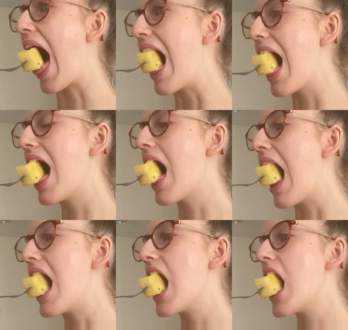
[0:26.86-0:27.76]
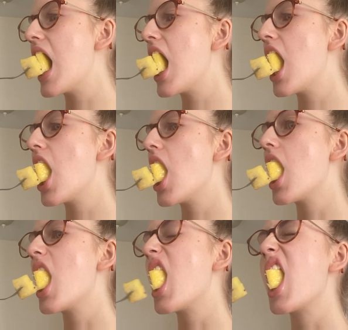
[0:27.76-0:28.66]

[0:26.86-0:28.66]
(no one is talking)